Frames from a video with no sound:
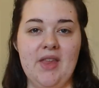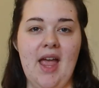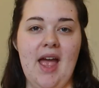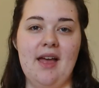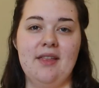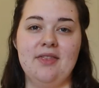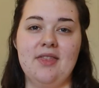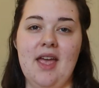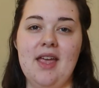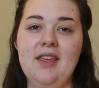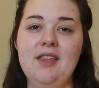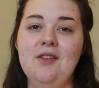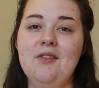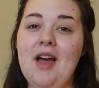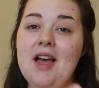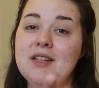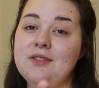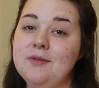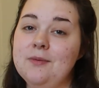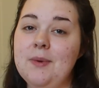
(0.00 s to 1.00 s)
Yeah, thank you
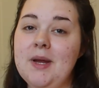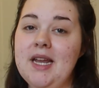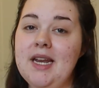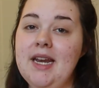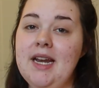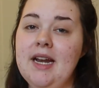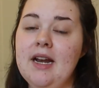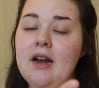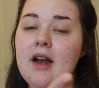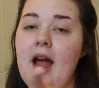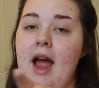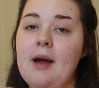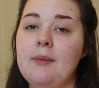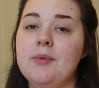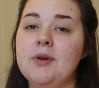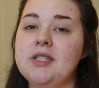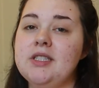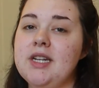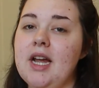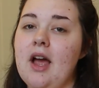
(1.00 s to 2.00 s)
guys for being here. I
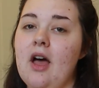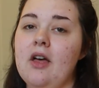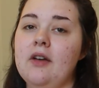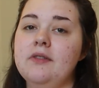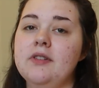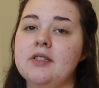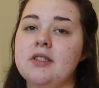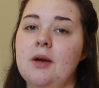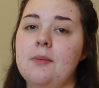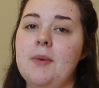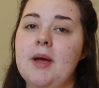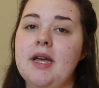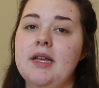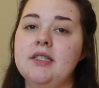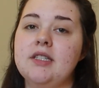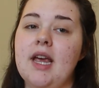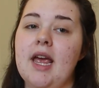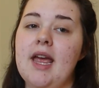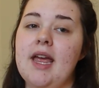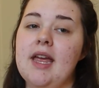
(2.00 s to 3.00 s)
appreciate all of you so
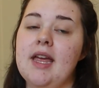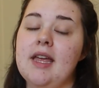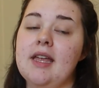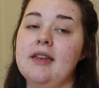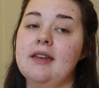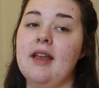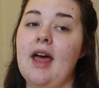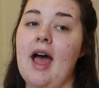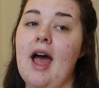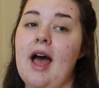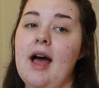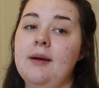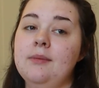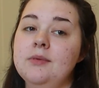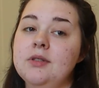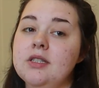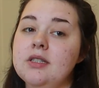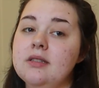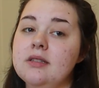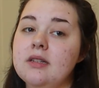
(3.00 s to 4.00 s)
much. And
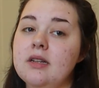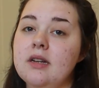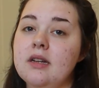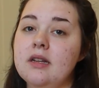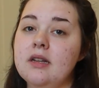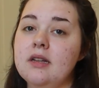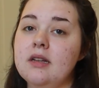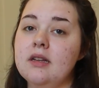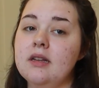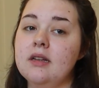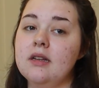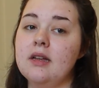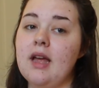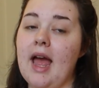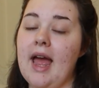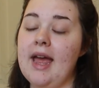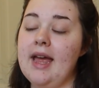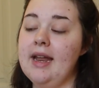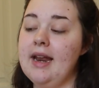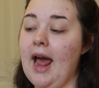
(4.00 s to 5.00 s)
I'm just gonna
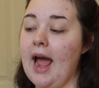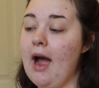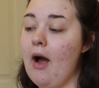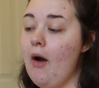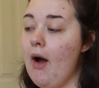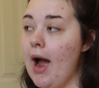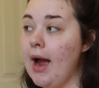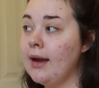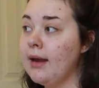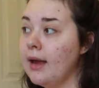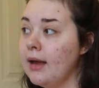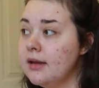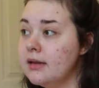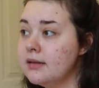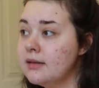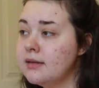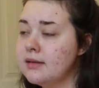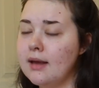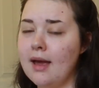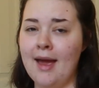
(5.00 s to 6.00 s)
head out, I
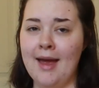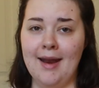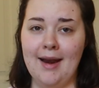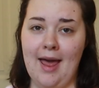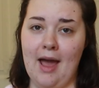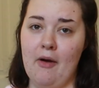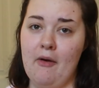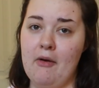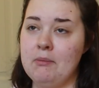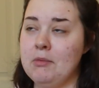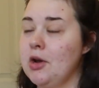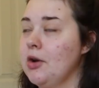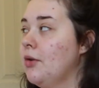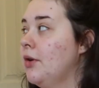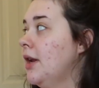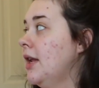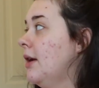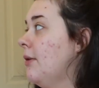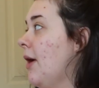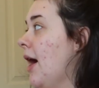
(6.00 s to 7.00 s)
guess. Head out. I'm not
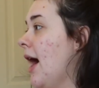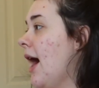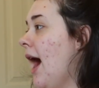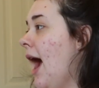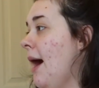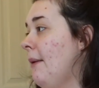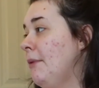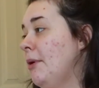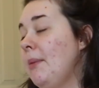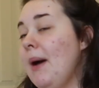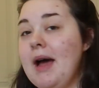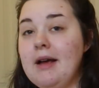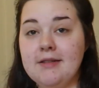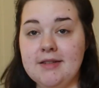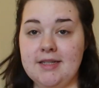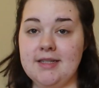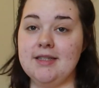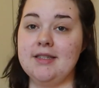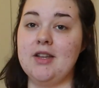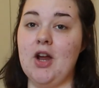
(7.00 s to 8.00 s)
going anywhere. I'm
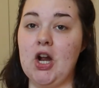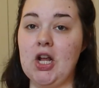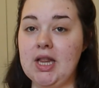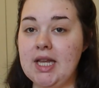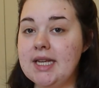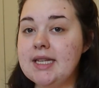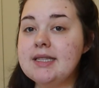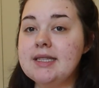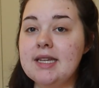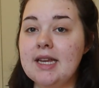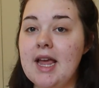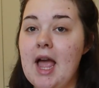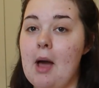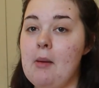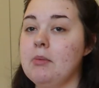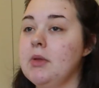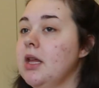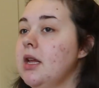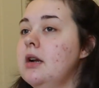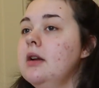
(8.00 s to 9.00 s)
about to start listing.
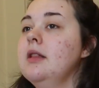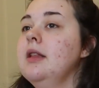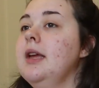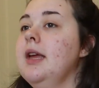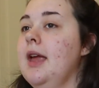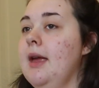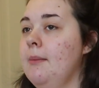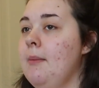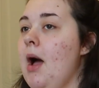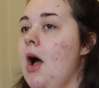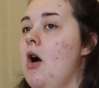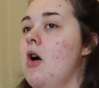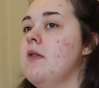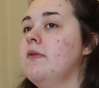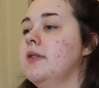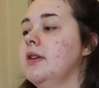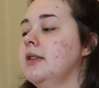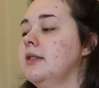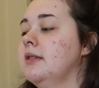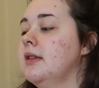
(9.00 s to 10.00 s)
I'm literally in my
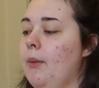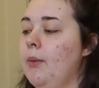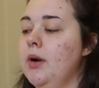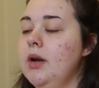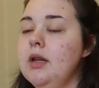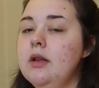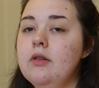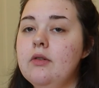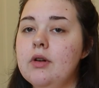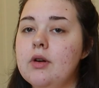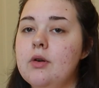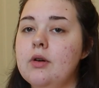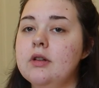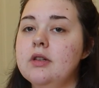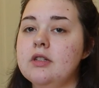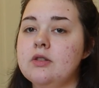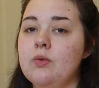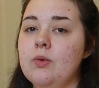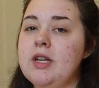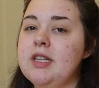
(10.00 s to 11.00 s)
office. I wanted to record
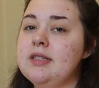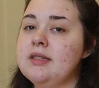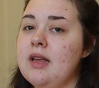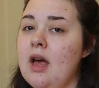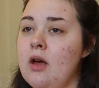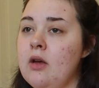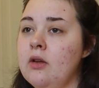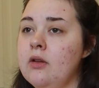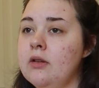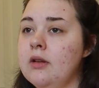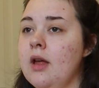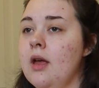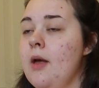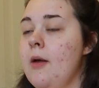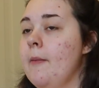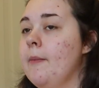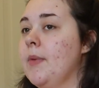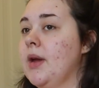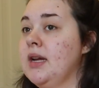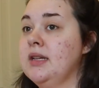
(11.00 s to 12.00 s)
this what sold
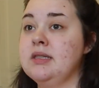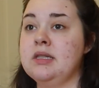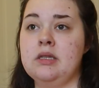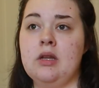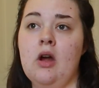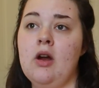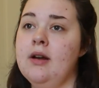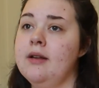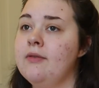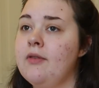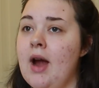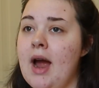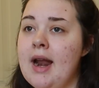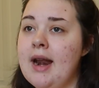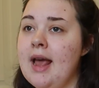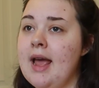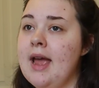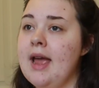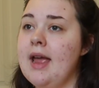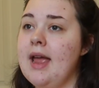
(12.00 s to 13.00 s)
because it's already
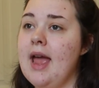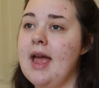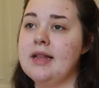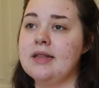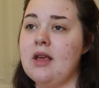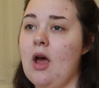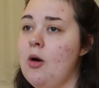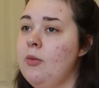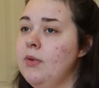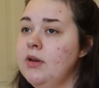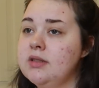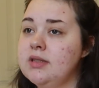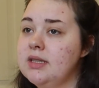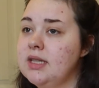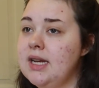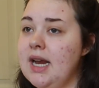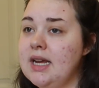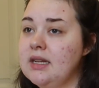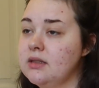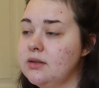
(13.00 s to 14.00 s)
Friday. It's almost
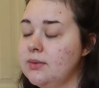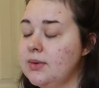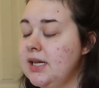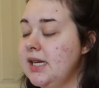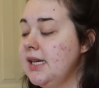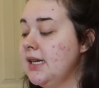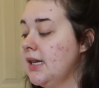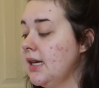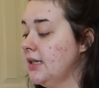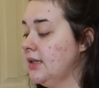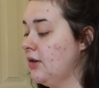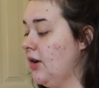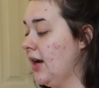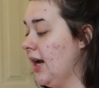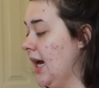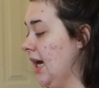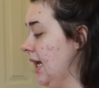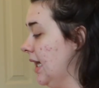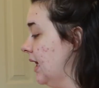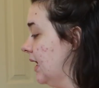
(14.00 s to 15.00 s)
the next week. So I
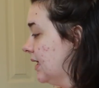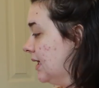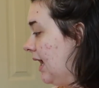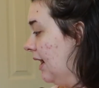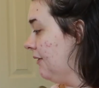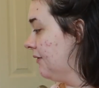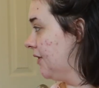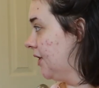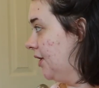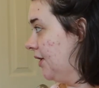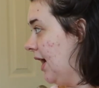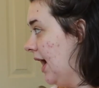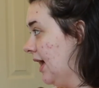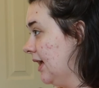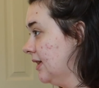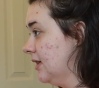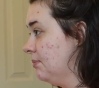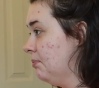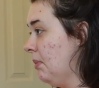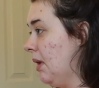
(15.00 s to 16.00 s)
gotta get this out for you
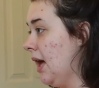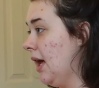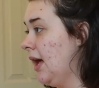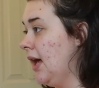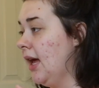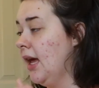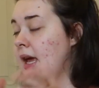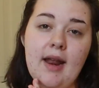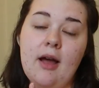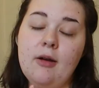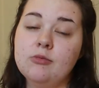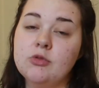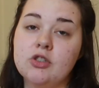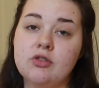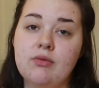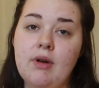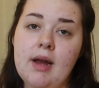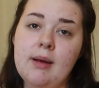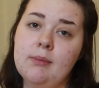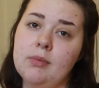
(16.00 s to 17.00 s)
guys. But now I'm
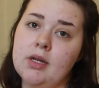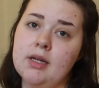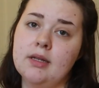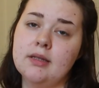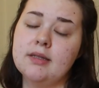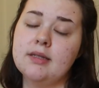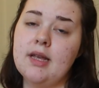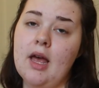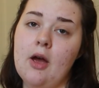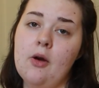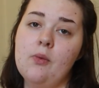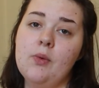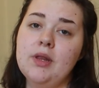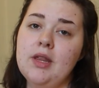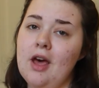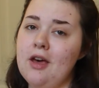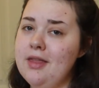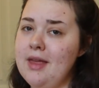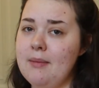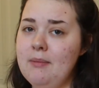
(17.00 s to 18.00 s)
just rambling. So with
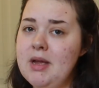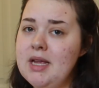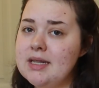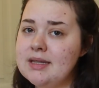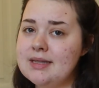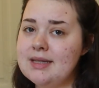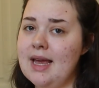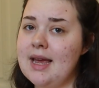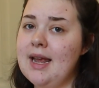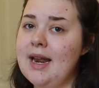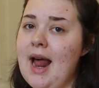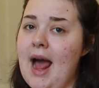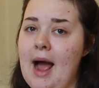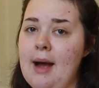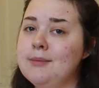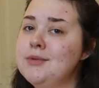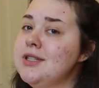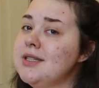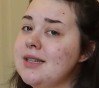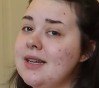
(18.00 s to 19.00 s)
all that being said,
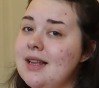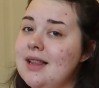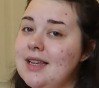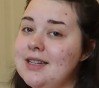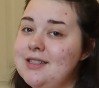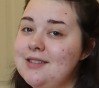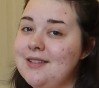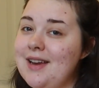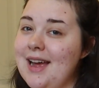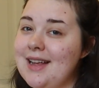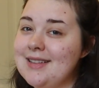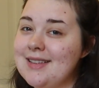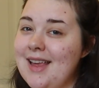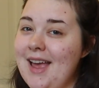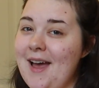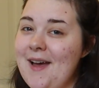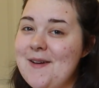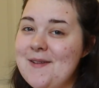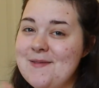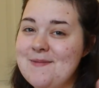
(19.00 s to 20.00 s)
I'm just gonna let you guys
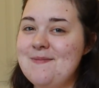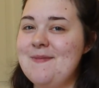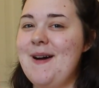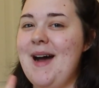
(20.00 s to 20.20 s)
go.